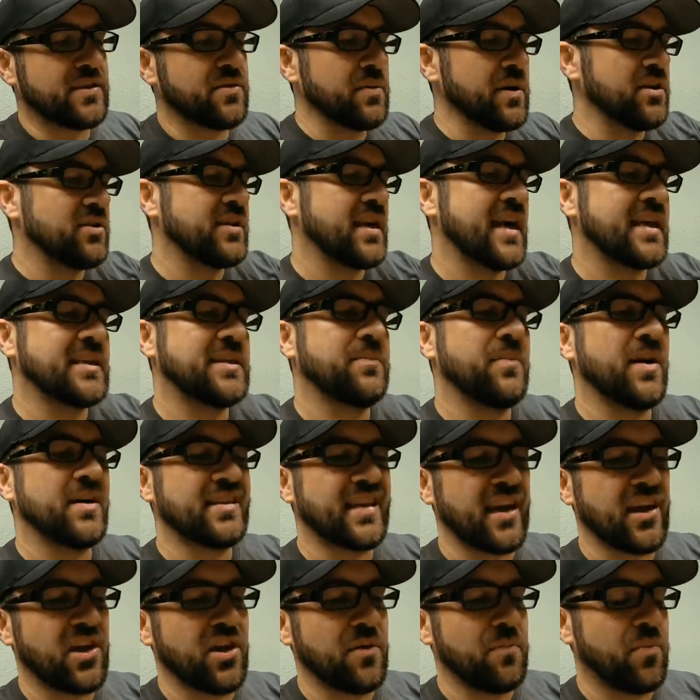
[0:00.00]
The rear chassis
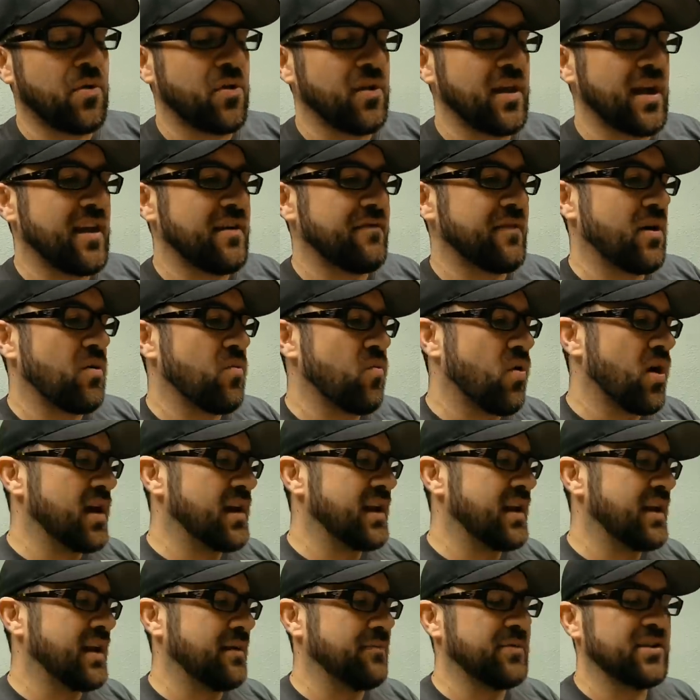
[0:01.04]
brace I could pull out if I
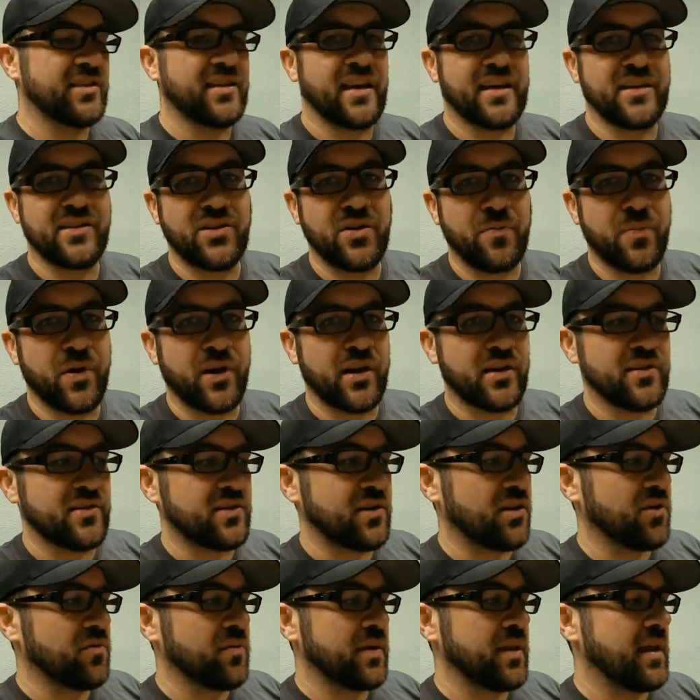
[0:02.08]
wanted, I'm just not super
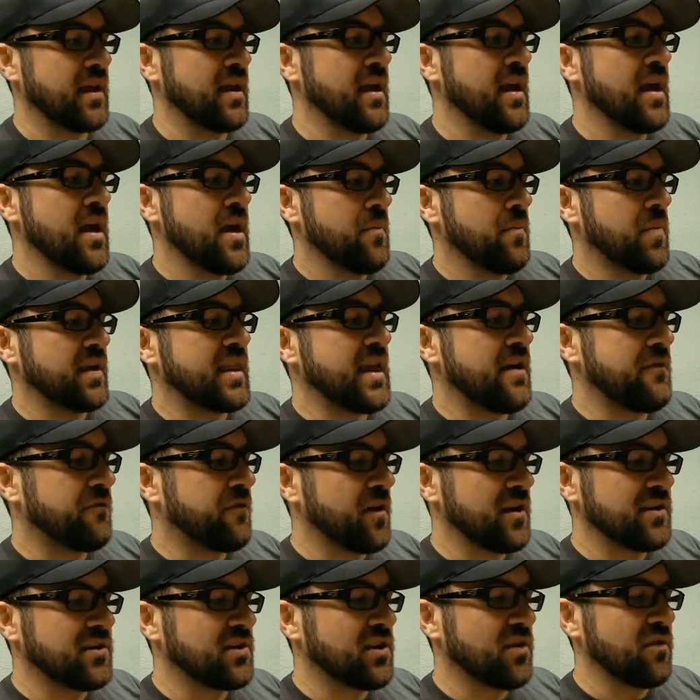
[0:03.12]
concerned with it, but that
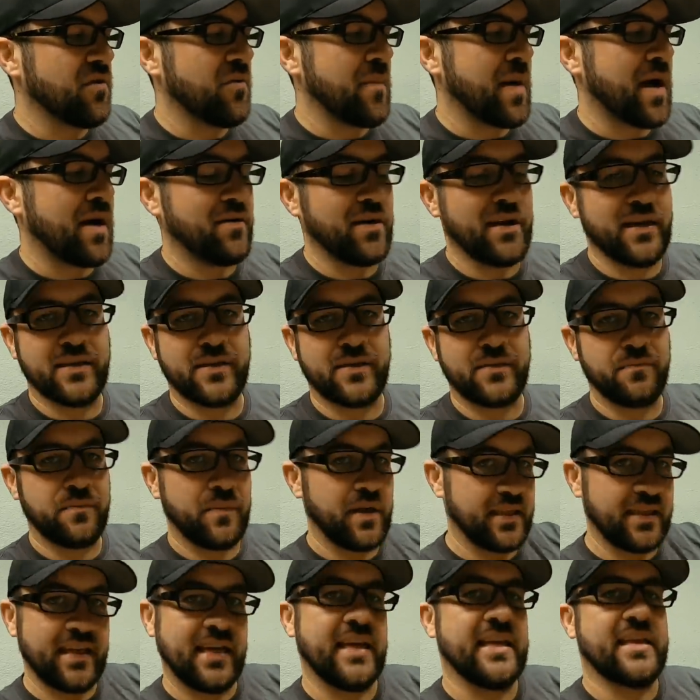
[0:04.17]
front servo mount is,
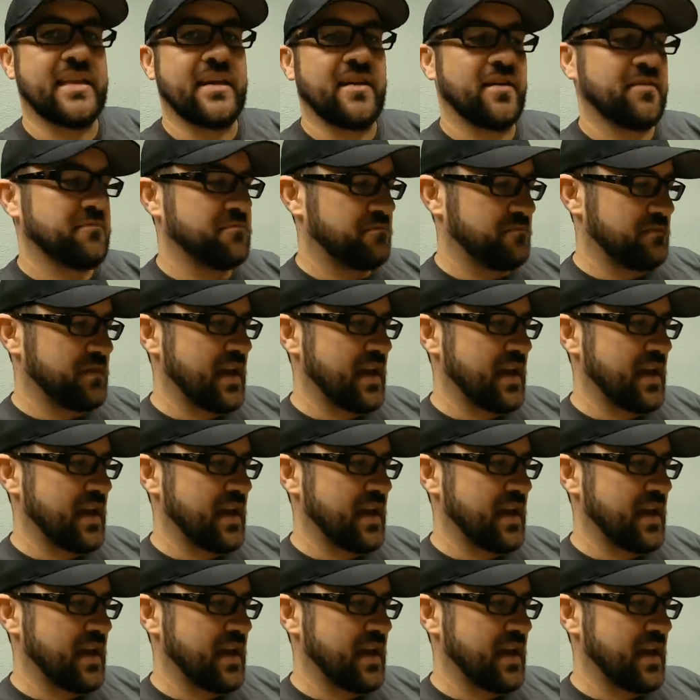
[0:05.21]
it's in there.